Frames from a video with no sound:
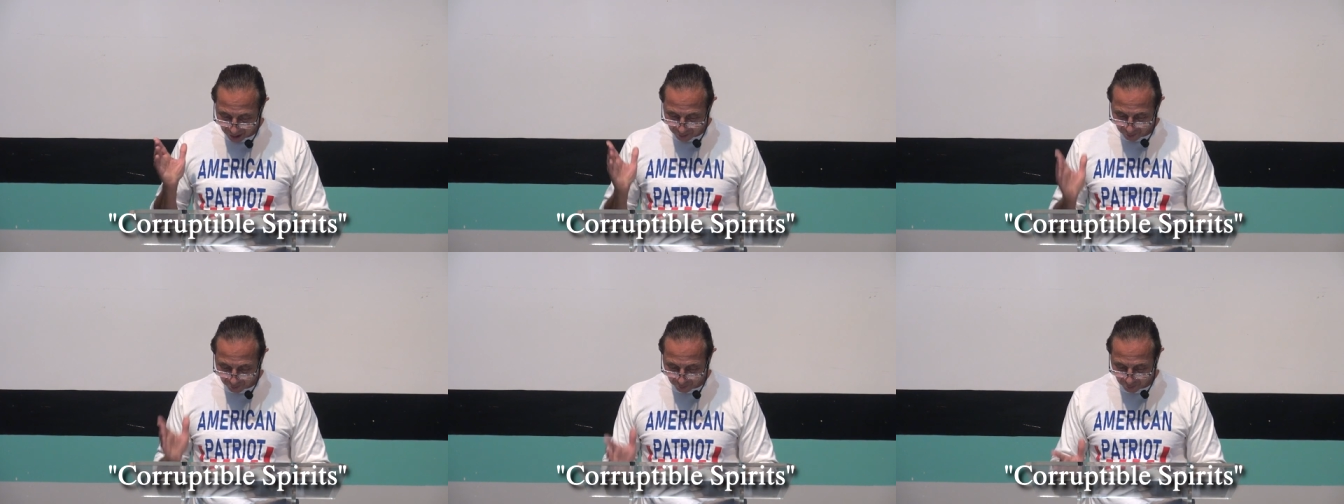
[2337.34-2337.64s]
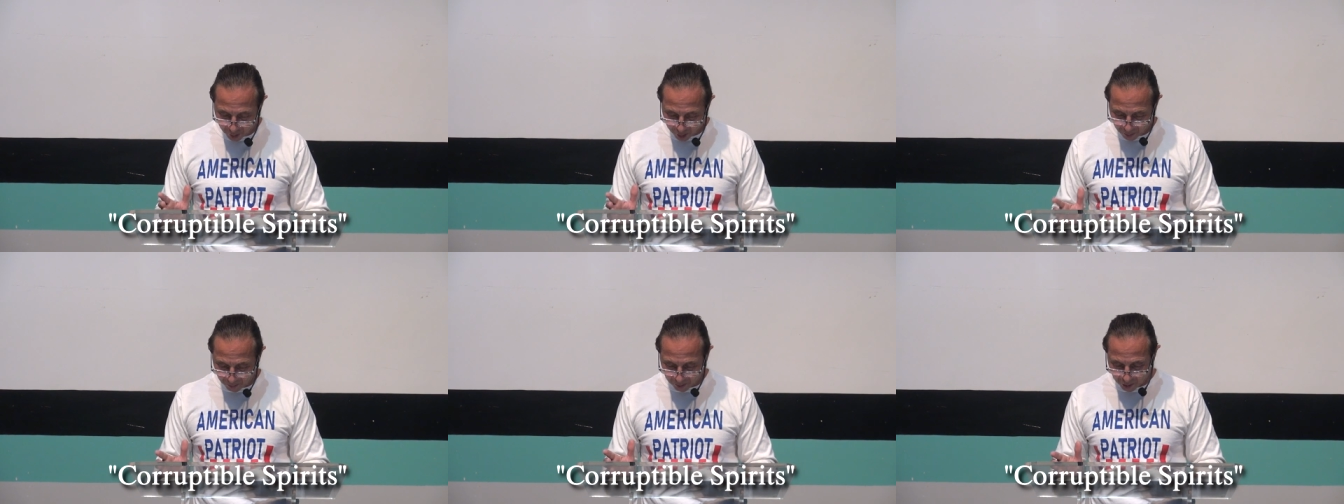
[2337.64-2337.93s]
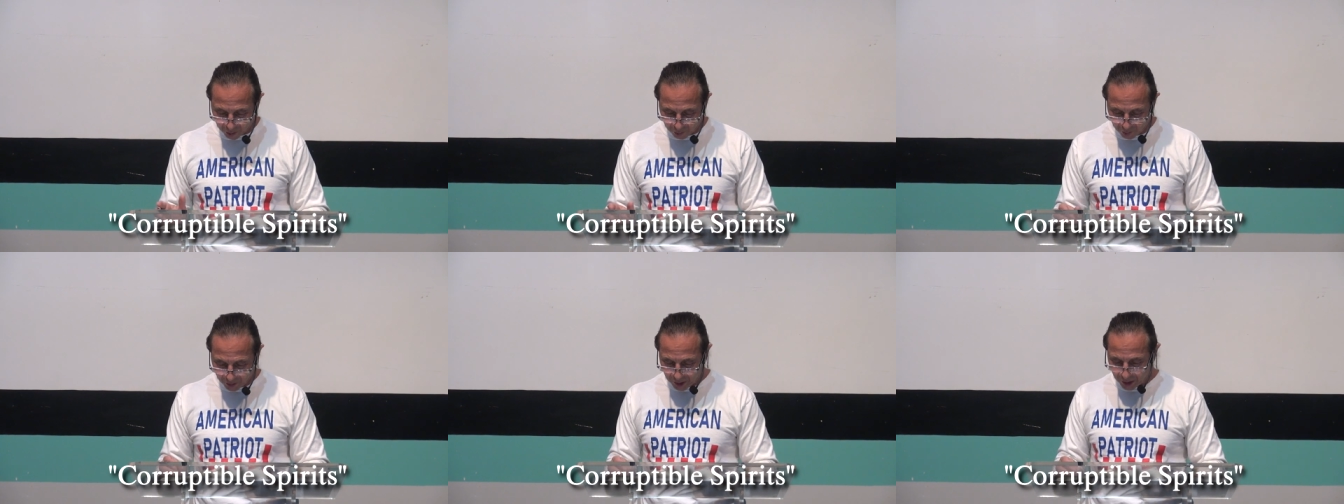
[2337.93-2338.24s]
Fear, but
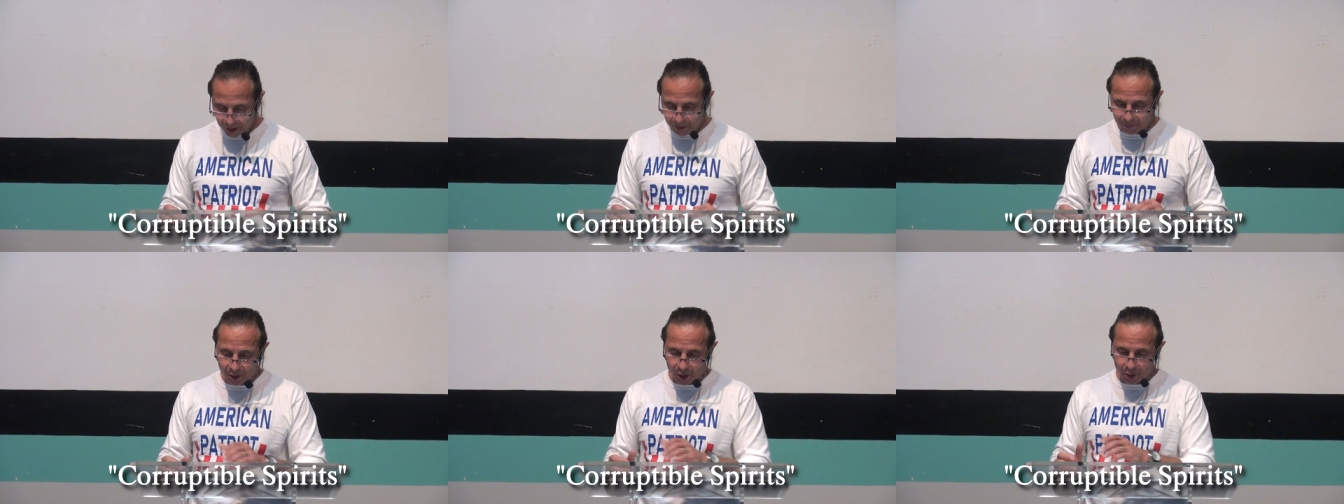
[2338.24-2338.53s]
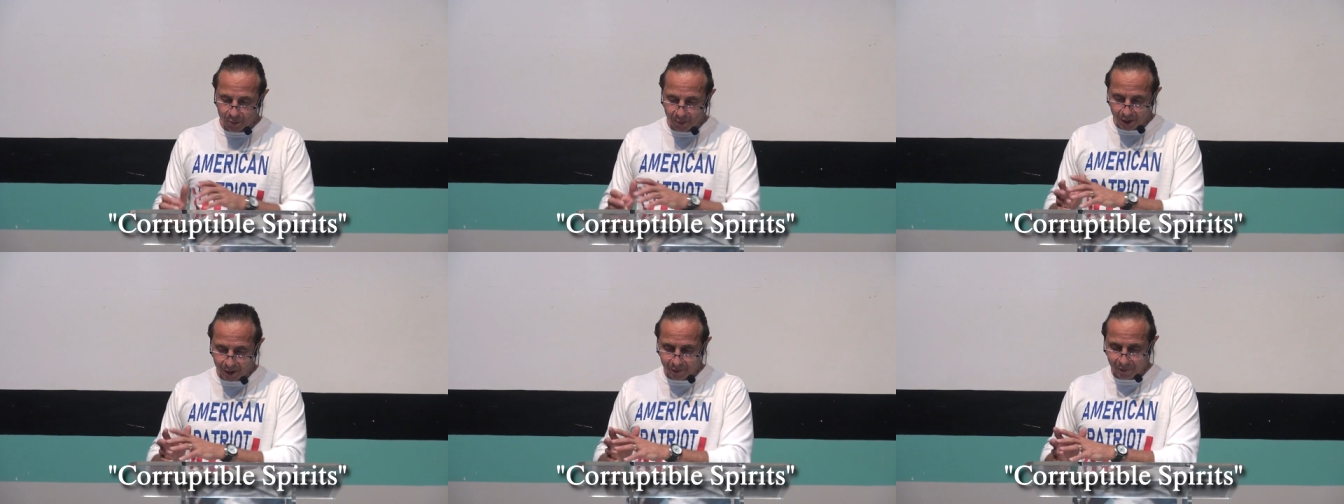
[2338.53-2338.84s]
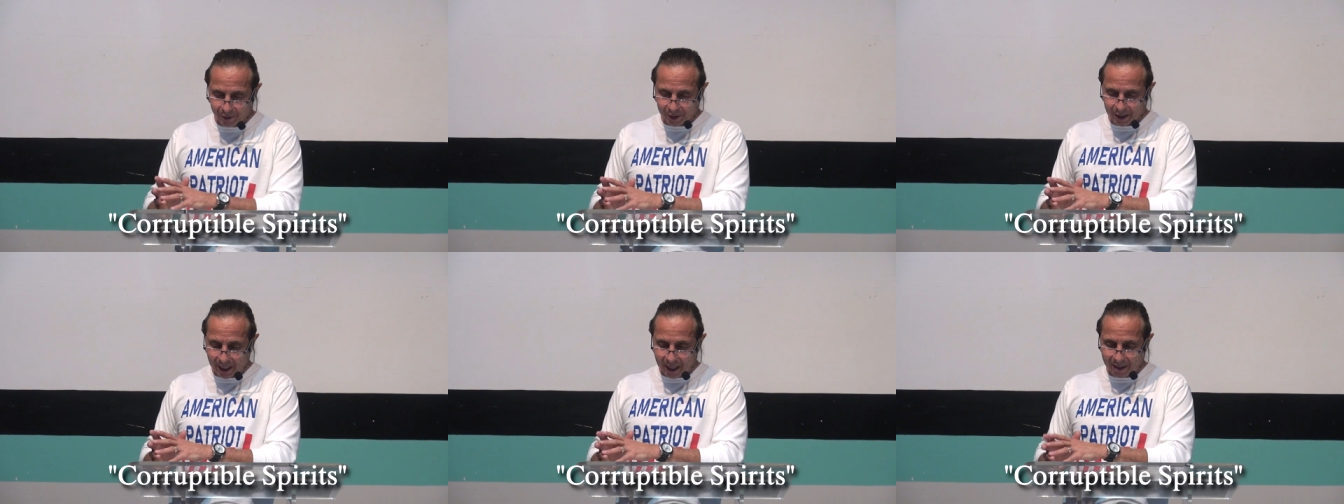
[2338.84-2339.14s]
you received the spirit of
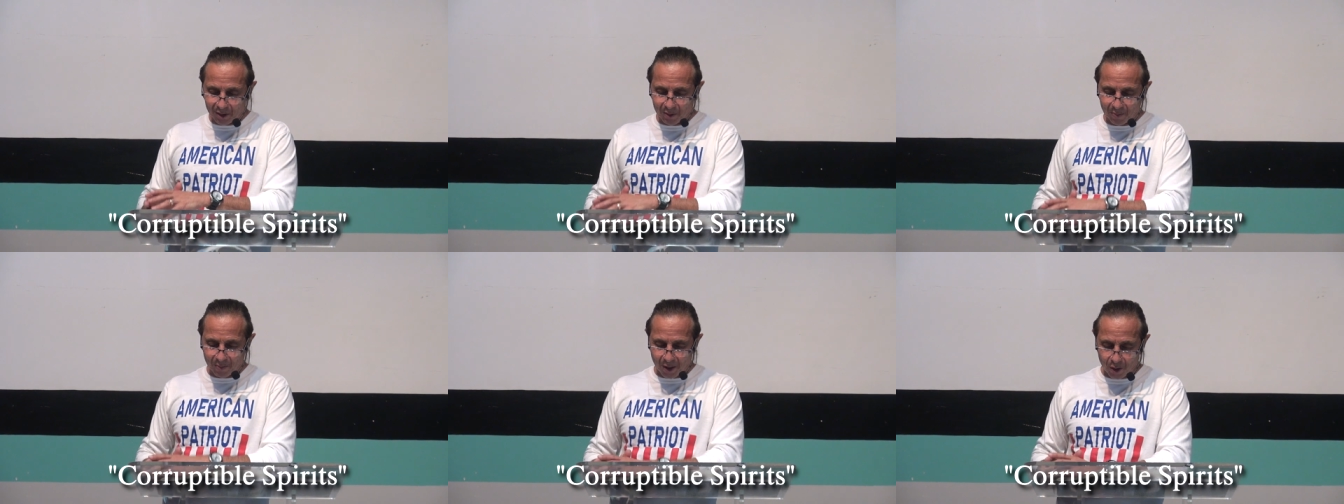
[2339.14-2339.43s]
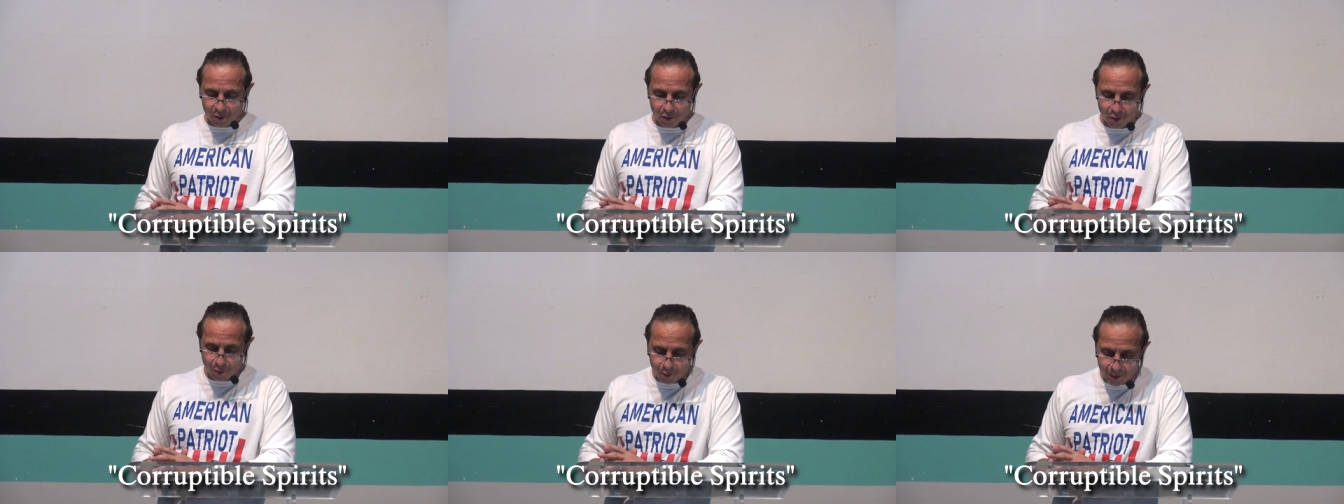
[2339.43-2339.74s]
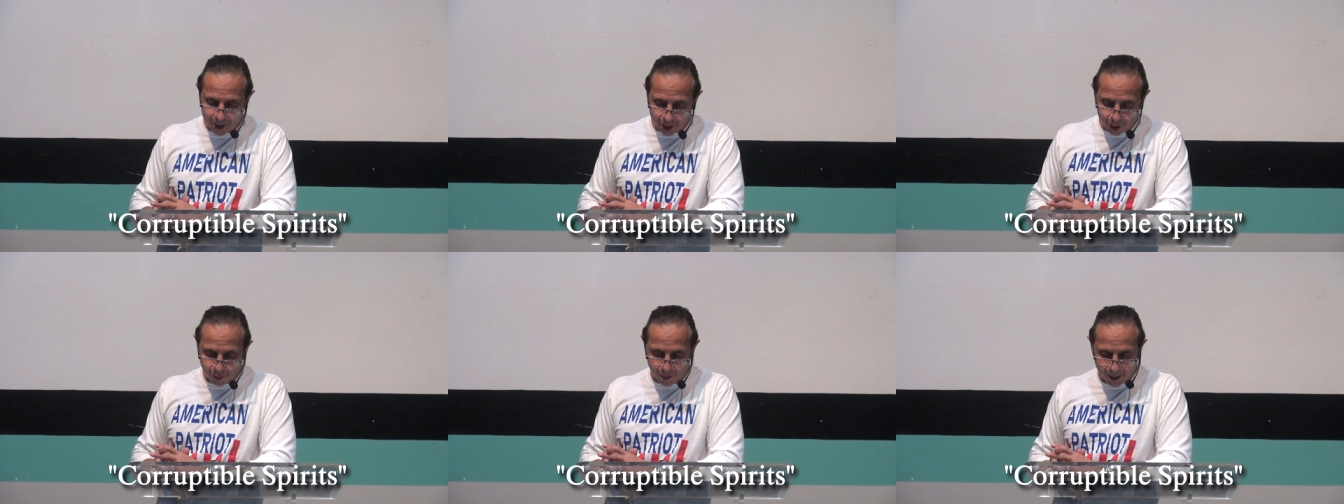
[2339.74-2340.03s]
adoption by whom
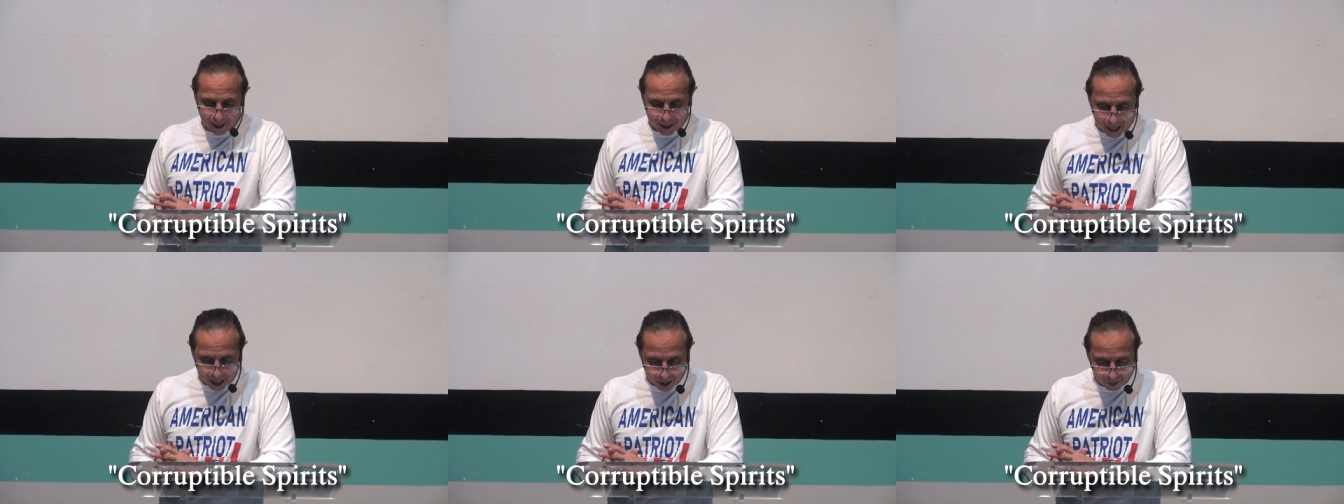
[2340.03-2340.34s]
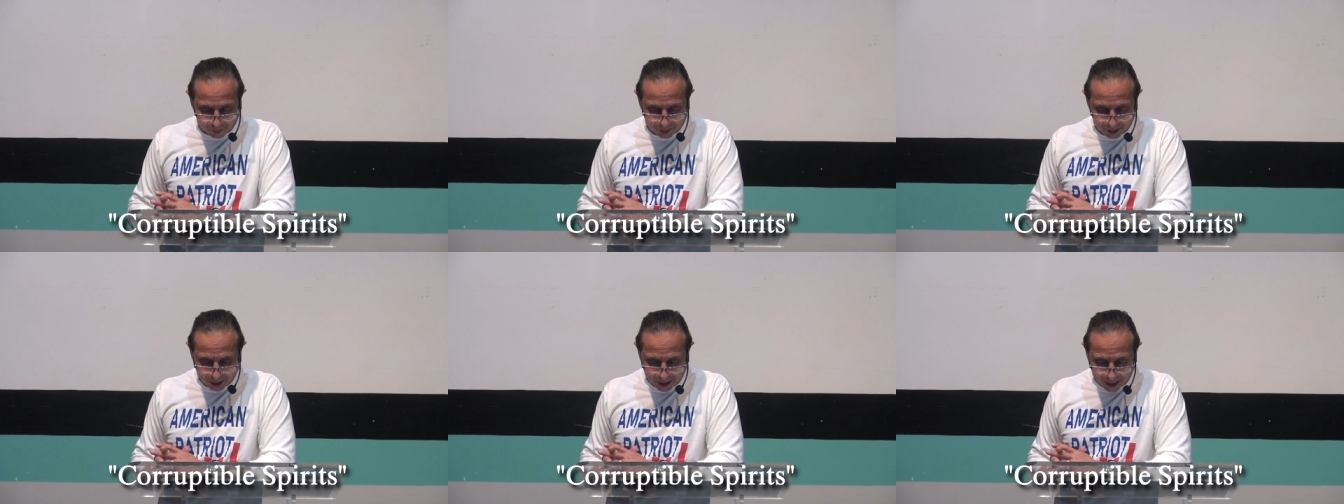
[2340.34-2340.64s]
we cry out,